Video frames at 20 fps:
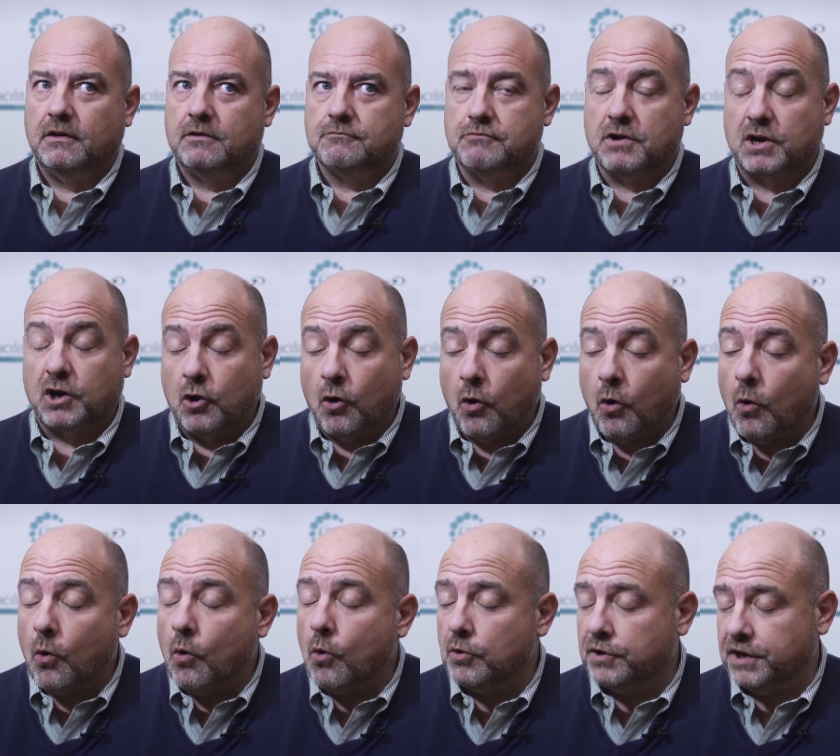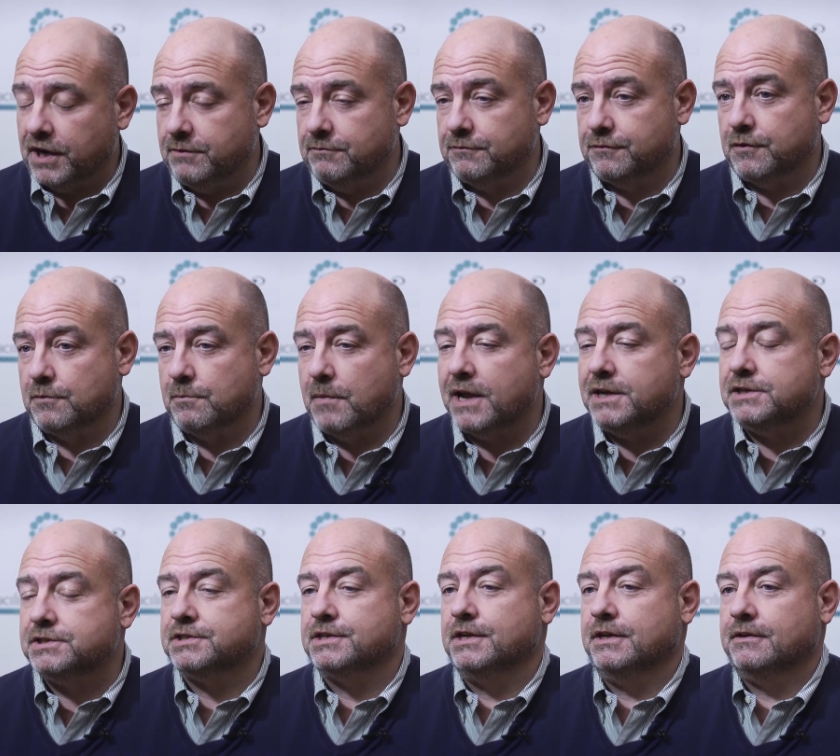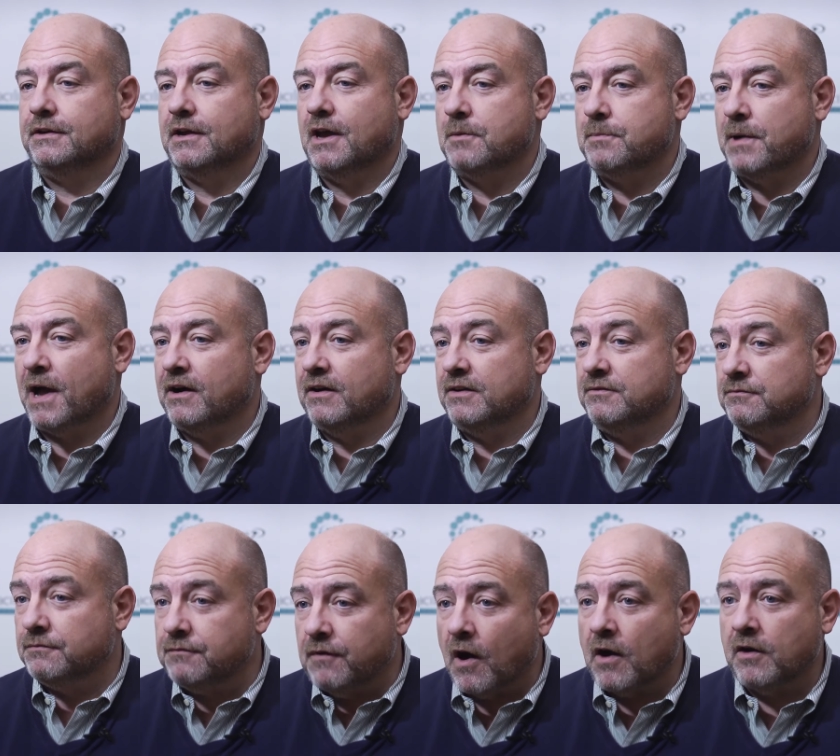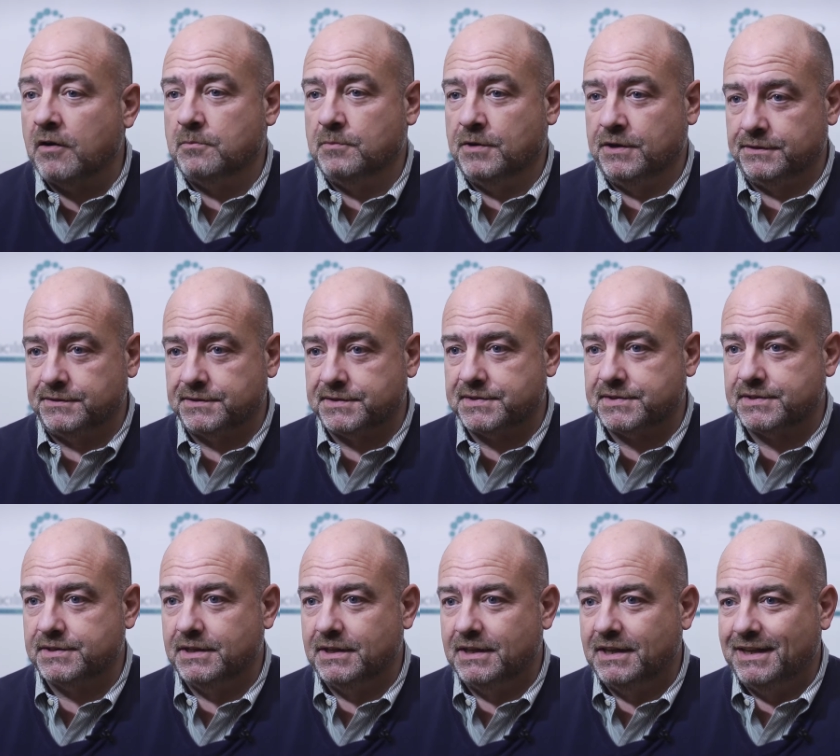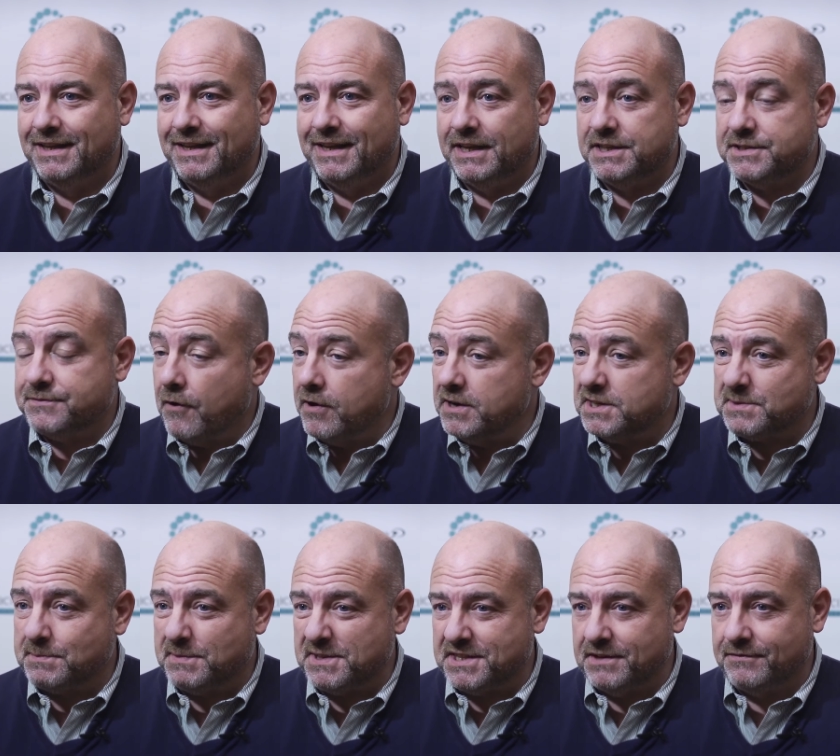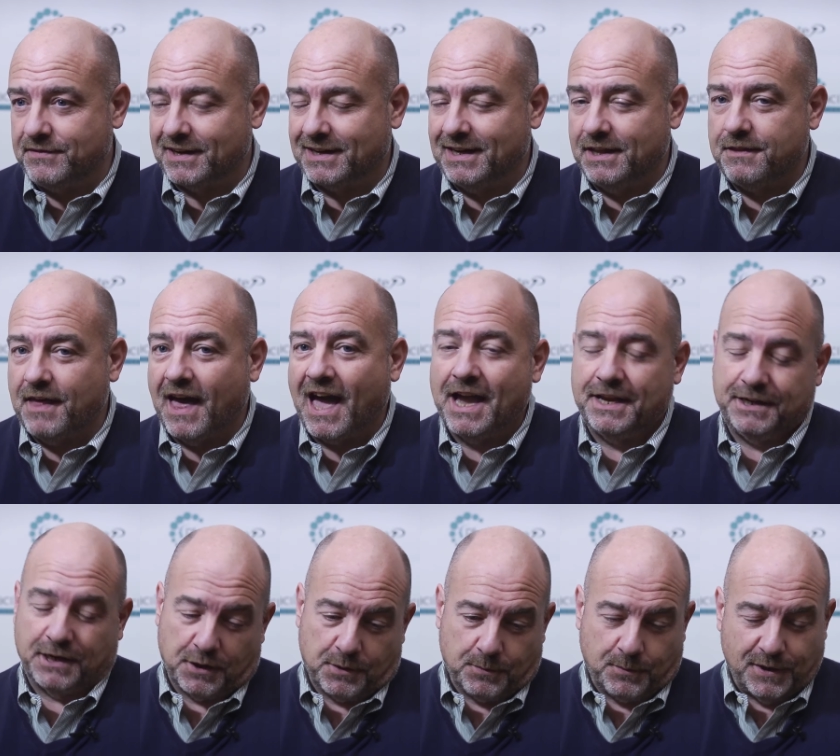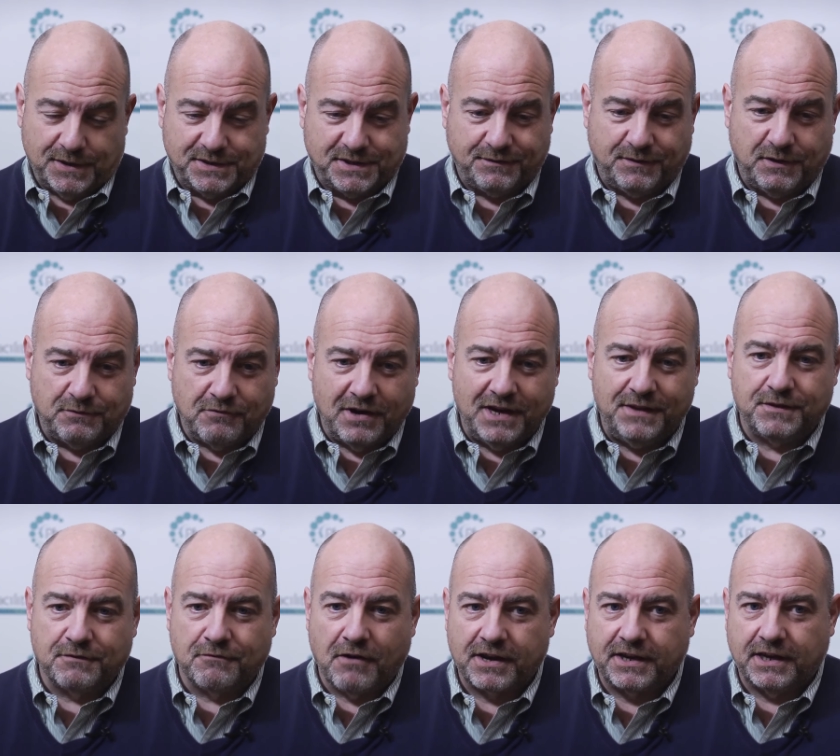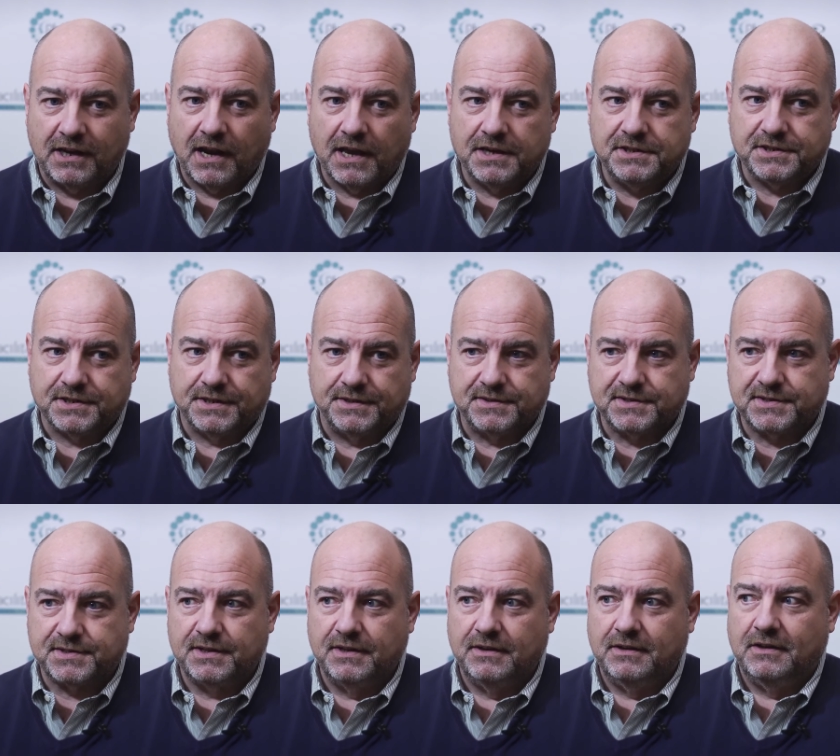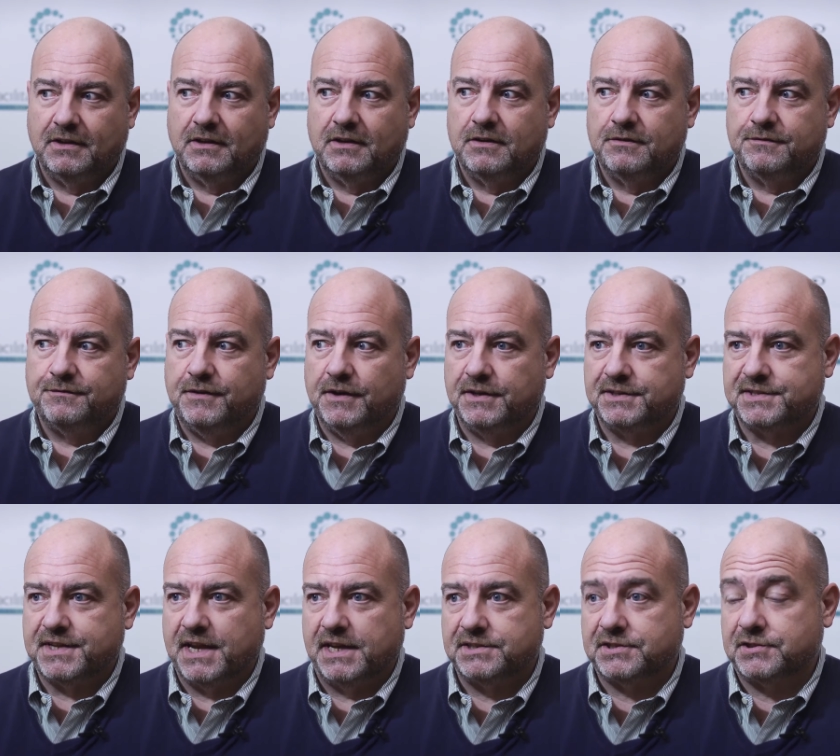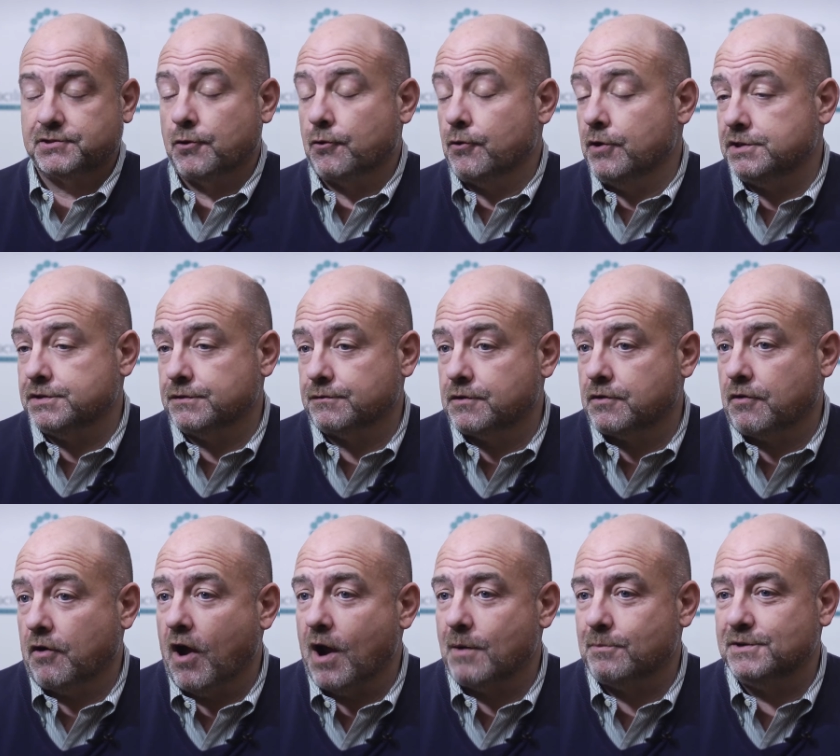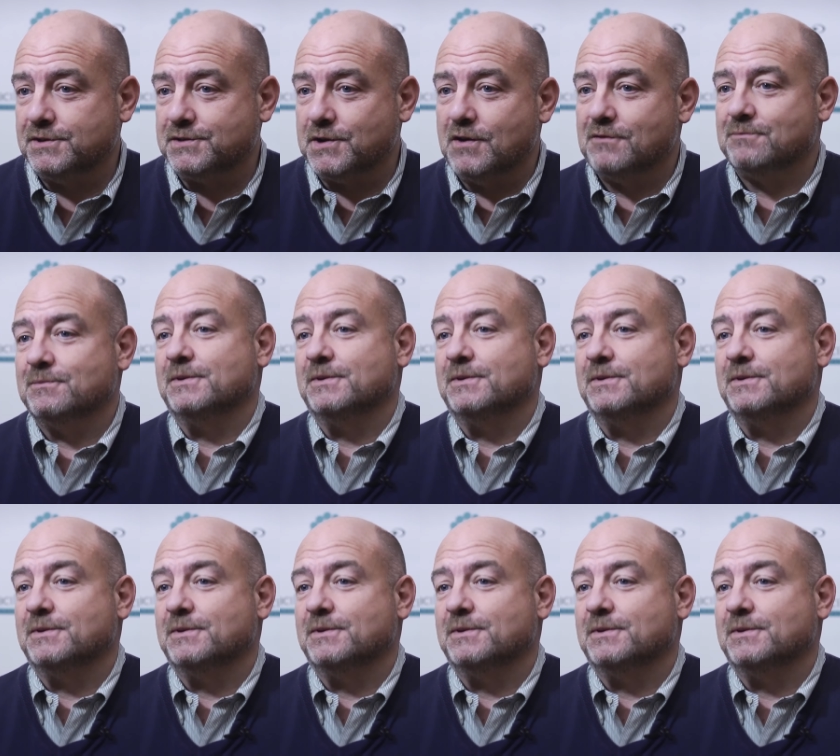record information about environments is very specifically that. In other words, if you read the regulations for, say, storage of cryopreserved